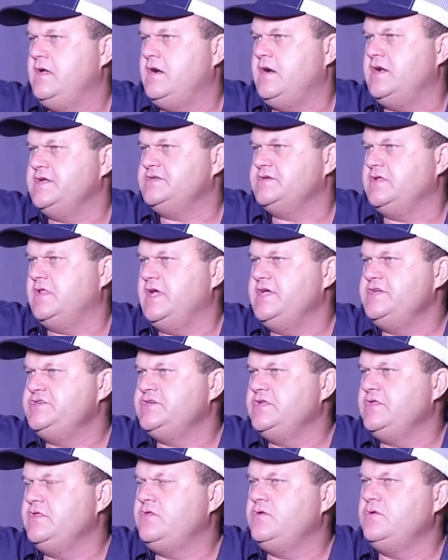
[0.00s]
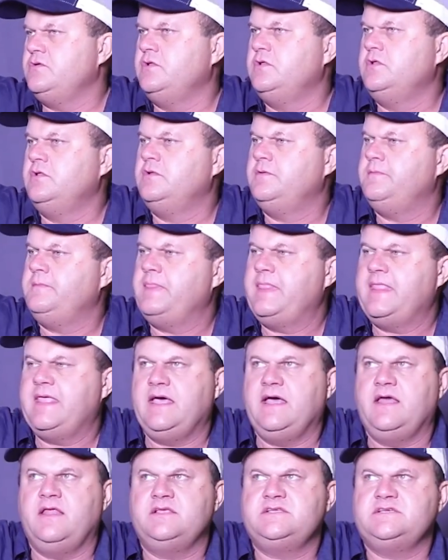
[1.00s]
isolation tool,
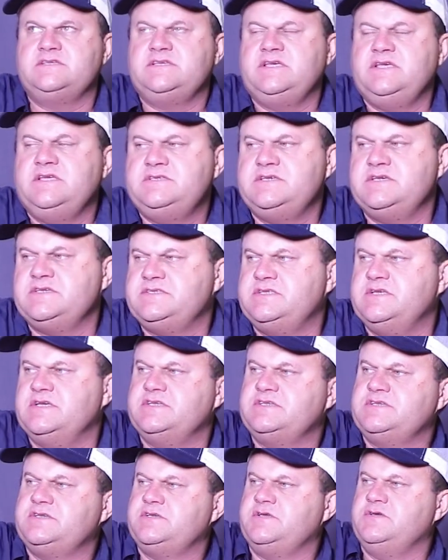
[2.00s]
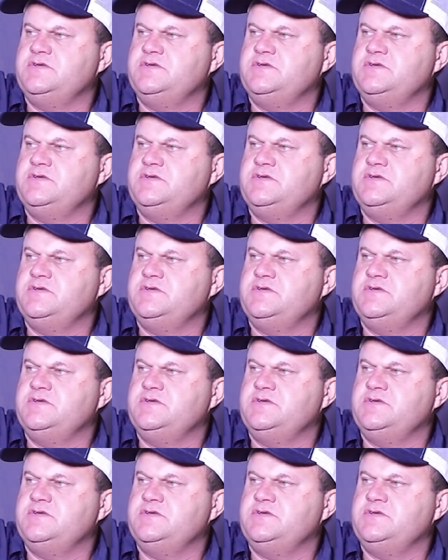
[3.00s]
and it's as easy as this.